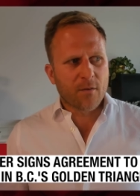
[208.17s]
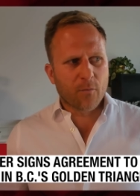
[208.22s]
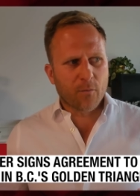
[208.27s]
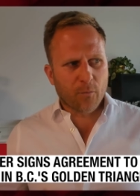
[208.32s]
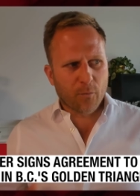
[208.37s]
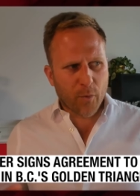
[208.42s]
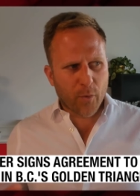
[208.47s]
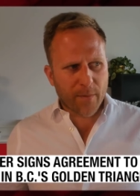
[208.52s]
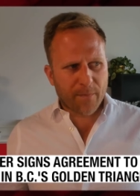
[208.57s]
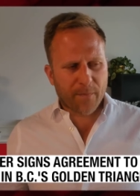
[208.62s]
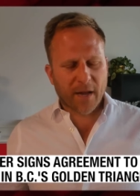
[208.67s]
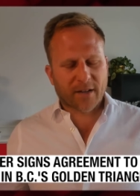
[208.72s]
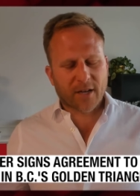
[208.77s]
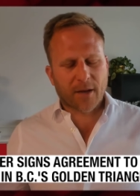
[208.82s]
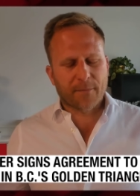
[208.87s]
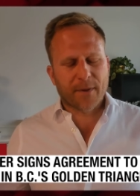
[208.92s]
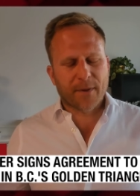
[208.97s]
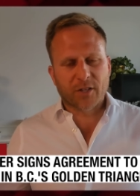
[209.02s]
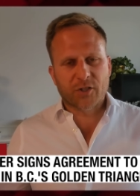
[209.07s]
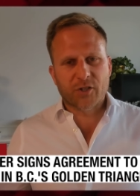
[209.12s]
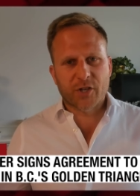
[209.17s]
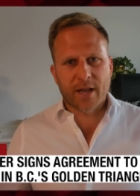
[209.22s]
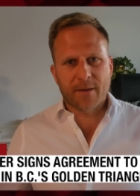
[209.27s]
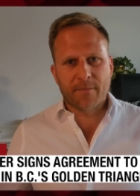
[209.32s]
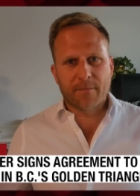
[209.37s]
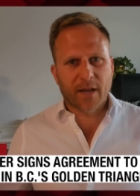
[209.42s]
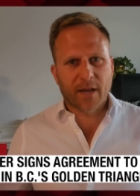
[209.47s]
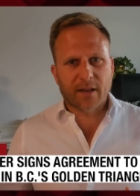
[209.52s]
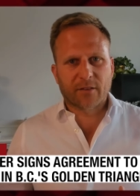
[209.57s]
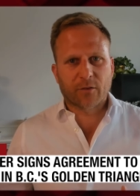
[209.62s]
we picked up LGM
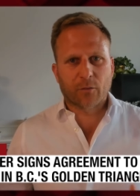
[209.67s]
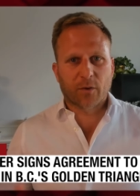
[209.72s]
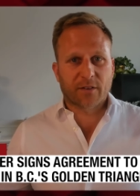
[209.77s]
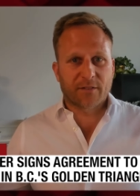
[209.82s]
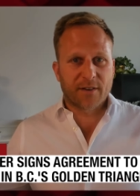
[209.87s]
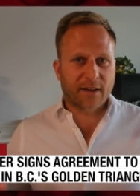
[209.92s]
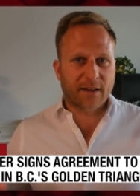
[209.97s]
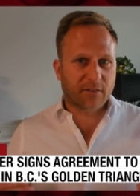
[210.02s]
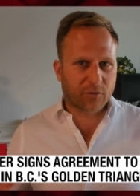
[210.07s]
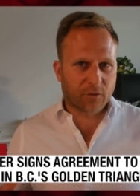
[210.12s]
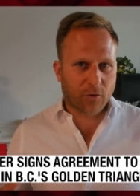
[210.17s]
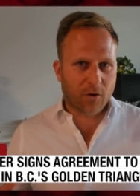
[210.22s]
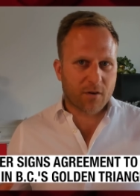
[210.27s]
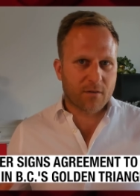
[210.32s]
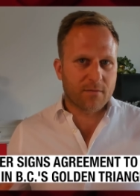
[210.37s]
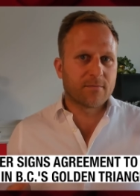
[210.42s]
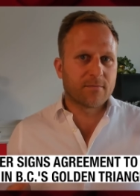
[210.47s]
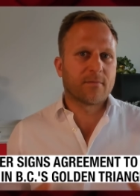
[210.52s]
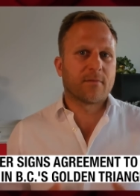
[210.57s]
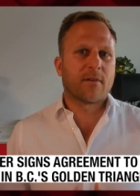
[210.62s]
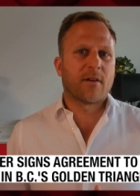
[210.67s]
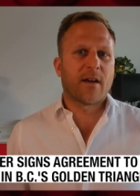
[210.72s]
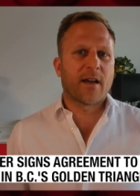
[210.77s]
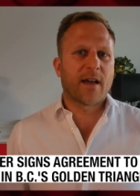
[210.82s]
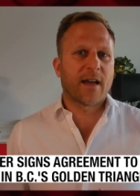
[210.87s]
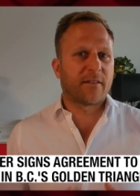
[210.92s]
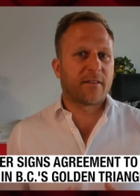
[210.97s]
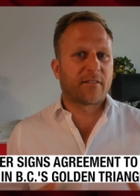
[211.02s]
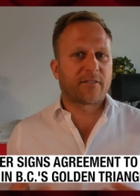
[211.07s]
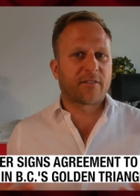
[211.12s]
because it was next door. It
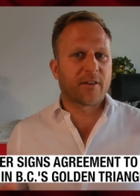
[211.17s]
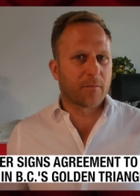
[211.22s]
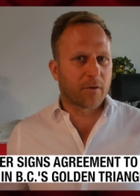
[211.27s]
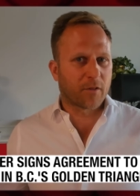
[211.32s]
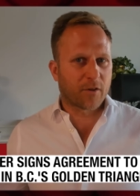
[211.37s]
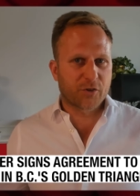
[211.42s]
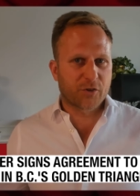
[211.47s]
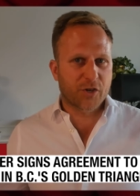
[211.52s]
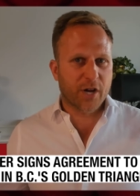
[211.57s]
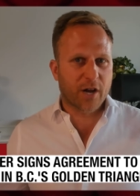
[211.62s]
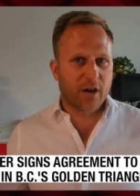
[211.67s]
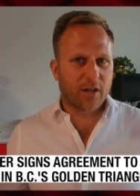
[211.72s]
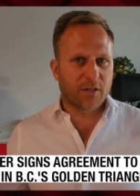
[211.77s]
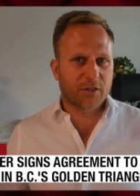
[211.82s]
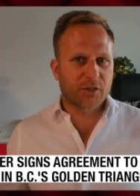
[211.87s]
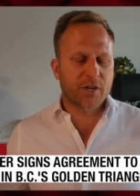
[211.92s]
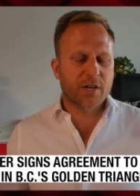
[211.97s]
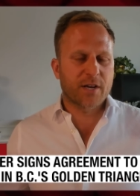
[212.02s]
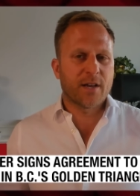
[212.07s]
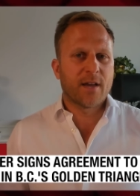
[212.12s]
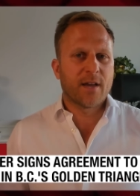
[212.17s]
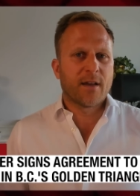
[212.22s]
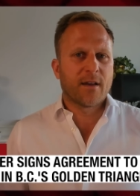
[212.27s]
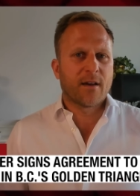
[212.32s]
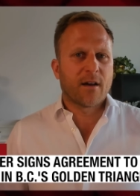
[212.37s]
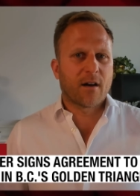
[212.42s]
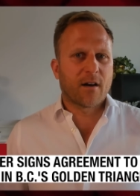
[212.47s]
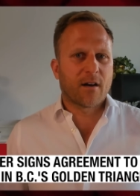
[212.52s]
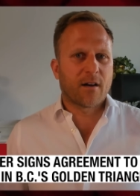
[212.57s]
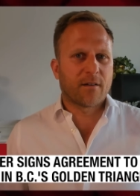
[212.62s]
had similar geology.
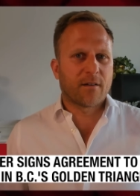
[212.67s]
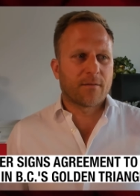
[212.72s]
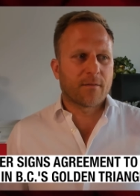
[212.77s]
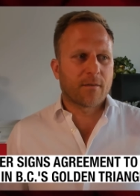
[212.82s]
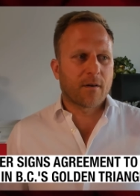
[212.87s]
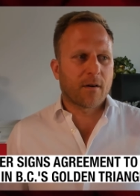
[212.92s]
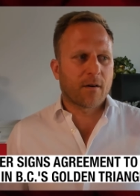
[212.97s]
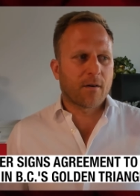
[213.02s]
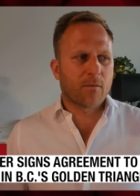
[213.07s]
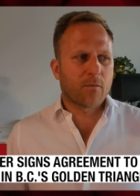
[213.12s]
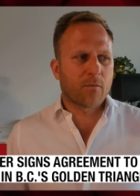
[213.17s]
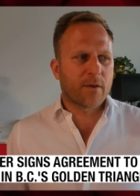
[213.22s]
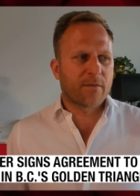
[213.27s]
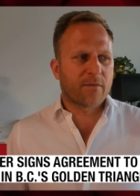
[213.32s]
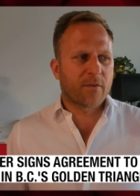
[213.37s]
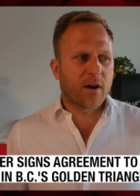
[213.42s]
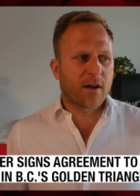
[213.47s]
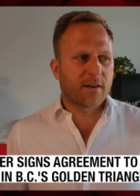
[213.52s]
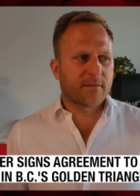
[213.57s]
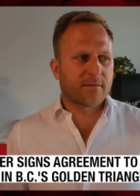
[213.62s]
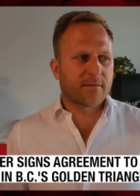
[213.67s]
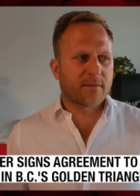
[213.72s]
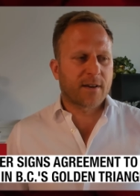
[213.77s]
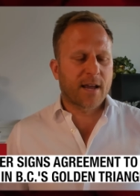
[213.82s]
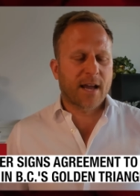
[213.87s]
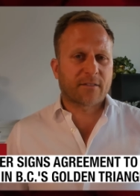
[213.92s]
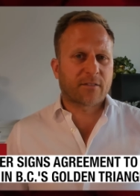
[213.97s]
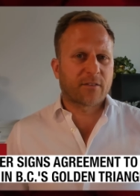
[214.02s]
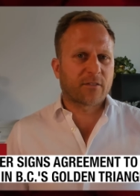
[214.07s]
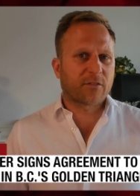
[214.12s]
Uh, we've got
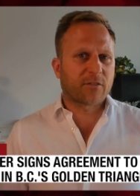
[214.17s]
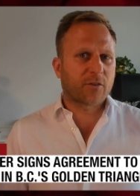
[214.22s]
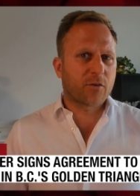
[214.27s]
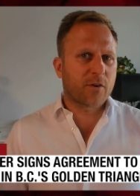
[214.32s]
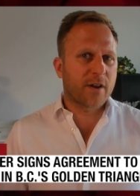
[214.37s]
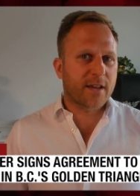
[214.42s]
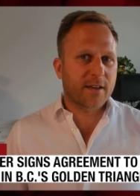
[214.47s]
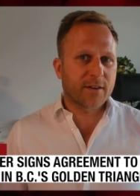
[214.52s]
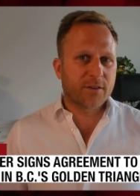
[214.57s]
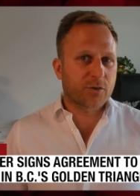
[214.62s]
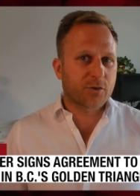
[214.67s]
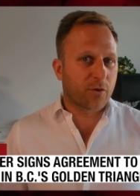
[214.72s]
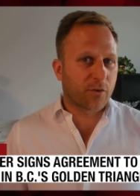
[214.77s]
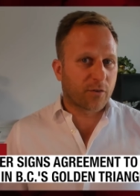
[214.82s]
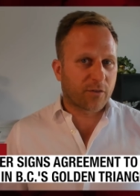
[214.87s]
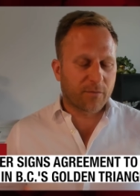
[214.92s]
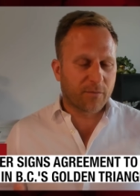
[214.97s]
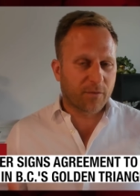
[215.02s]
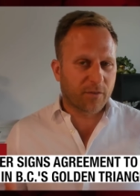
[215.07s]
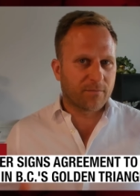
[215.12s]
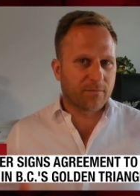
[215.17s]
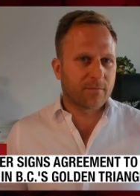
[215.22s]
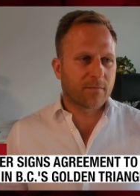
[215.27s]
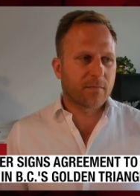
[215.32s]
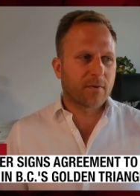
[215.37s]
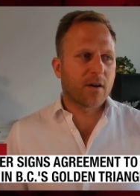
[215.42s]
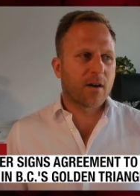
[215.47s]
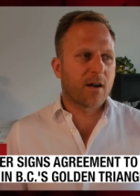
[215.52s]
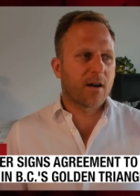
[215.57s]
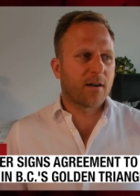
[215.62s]
Texas Creek intrusives.
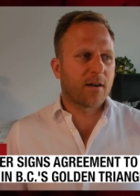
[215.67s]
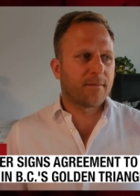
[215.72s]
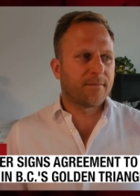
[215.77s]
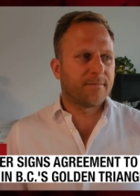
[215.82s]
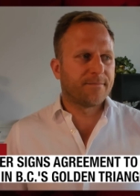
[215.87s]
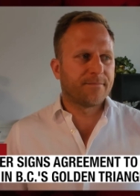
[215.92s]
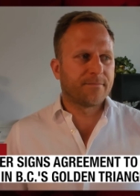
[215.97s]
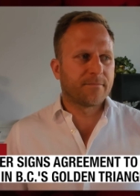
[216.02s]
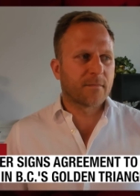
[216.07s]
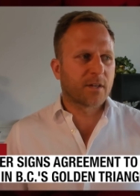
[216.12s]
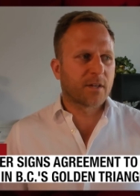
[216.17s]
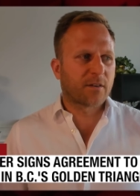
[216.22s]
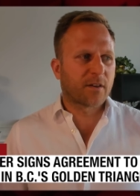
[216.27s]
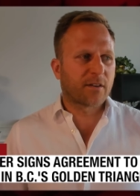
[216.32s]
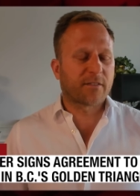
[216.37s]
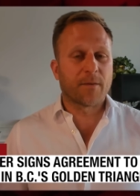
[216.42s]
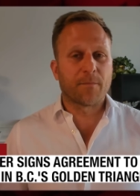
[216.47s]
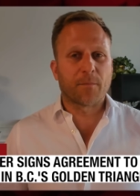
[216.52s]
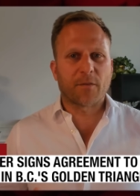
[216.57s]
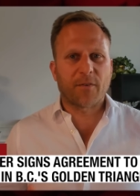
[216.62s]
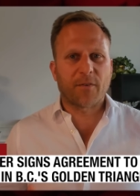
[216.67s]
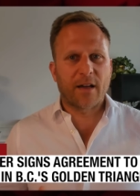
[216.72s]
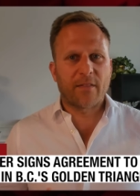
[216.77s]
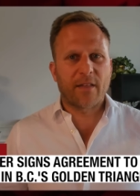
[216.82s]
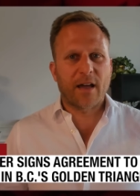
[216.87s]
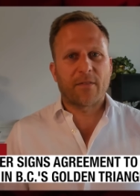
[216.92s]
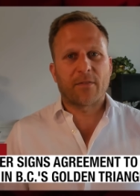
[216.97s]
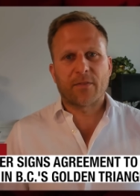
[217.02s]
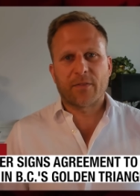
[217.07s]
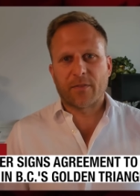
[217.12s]
Uh, to simplify
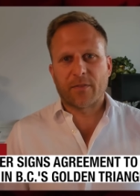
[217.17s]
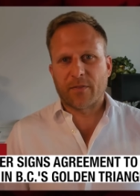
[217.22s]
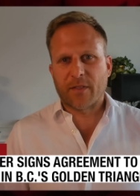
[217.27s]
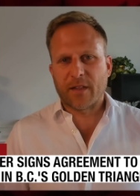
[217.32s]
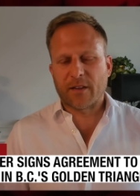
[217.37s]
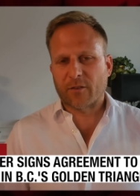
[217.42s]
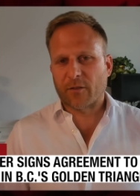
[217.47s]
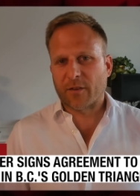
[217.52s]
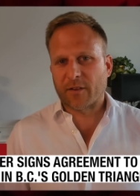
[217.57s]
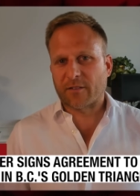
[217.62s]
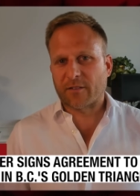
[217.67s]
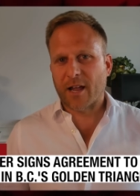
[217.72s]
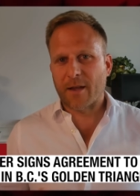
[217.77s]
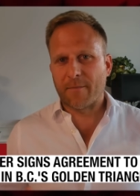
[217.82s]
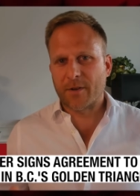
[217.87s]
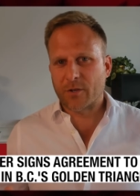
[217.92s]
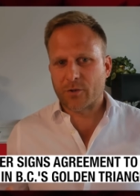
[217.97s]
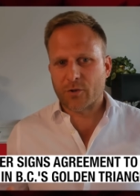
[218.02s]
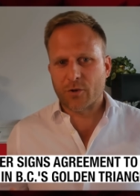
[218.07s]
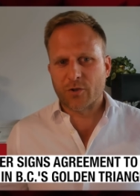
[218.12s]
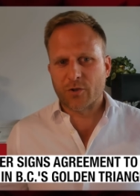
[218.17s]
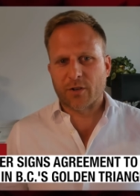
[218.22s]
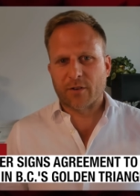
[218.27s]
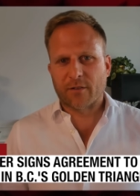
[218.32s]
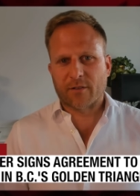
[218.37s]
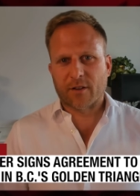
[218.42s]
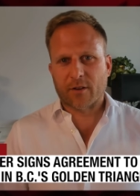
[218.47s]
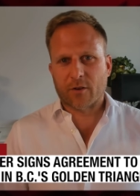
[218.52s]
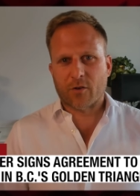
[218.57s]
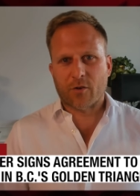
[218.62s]
that, these are the same
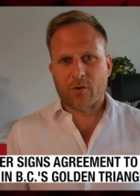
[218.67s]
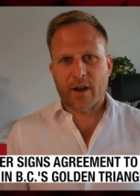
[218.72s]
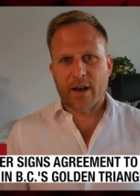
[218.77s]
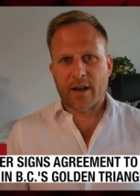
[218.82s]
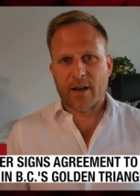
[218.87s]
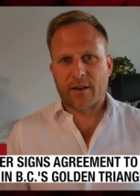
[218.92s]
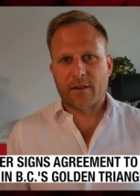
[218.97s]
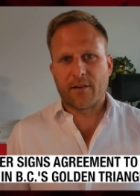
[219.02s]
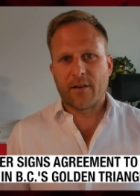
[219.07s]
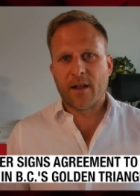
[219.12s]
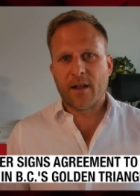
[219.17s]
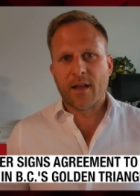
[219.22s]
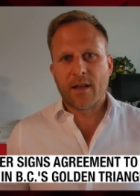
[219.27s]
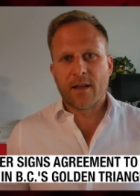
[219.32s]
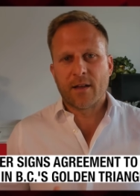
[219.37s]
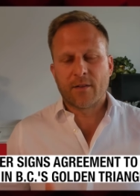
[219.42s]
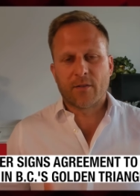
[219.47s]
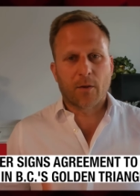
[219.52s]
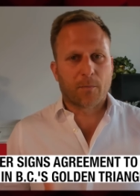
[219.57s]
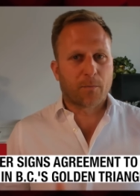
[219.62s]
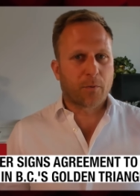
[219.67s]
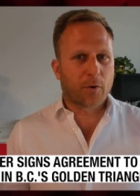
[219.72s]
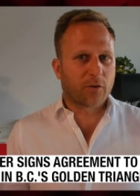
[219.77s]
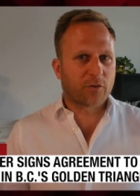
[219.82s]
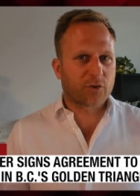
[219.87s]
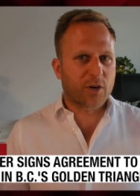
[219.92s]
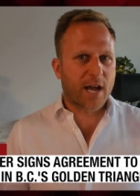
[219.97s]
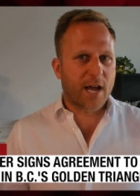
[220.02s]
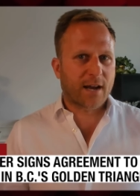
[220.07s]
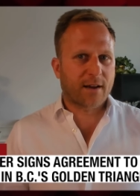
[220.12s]
intrusions that created the
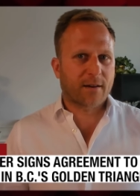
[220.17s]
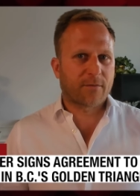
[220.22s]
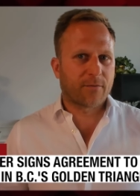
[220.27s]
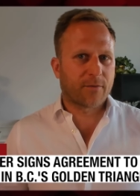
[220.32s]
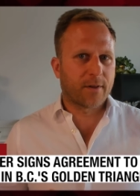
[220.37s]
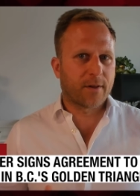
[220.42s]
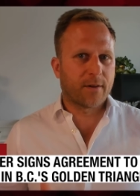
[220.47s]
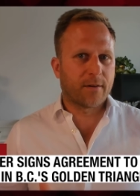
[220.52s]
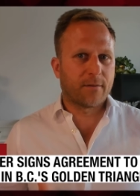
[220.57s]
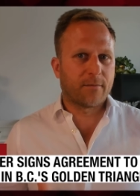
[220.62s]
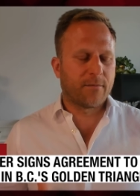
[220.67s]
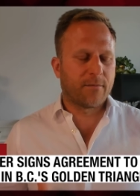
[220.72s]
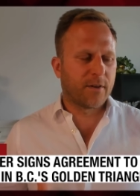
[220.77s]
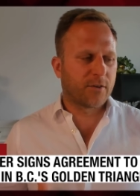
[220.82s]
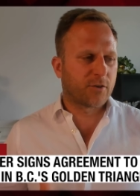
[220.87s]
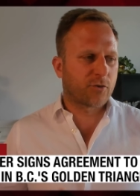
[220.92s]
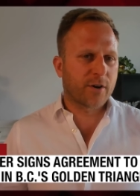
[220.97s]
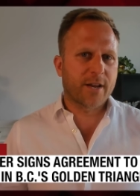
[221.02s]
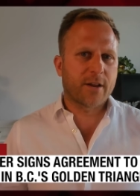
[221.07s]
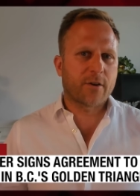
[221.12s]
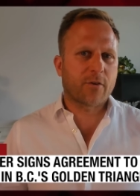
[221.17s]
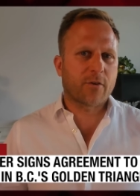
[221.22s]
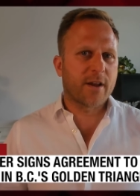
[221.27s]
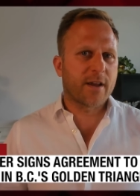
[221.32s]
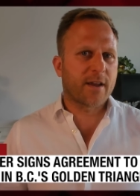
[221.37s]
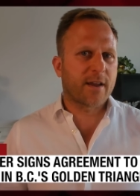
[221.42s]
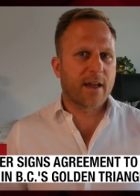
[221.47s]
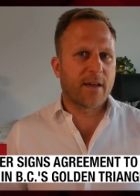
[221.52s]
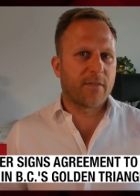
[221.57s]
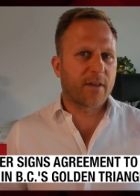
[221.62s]
Brucejack, the, the Treaty
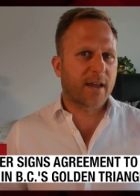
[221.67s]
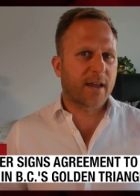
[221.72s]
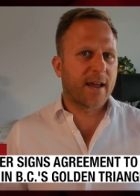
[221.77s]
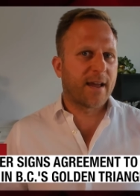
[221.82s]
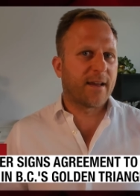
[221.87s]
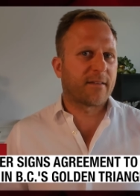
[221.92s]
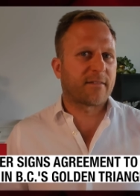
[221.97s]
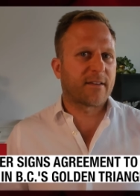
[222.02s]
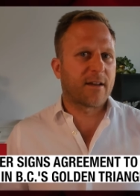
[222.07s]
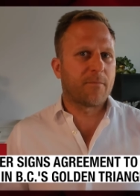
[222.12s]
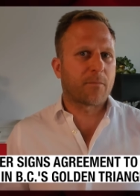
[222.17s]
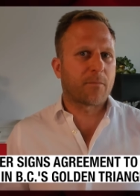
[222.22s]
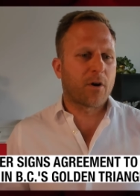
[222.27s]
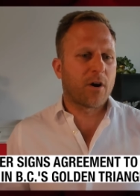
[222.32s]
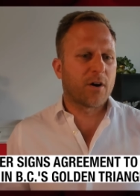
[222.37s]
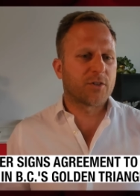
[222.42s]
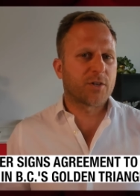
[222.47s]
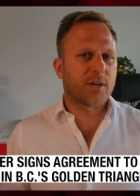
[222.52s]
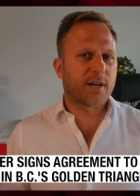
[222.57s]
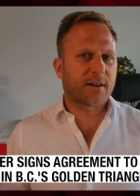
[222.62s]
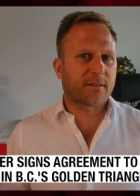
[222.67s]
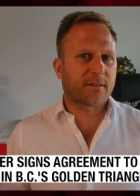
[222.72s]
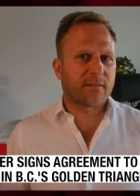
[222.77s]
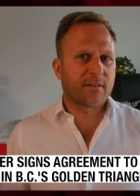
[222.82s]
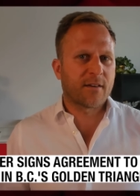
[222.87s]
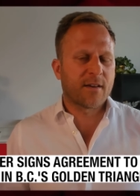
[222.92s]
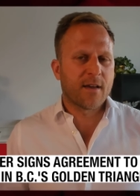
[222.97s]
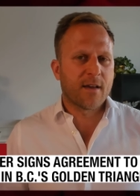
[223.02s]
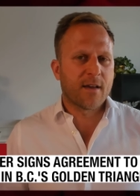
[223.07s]
Creek, and the KSM projects.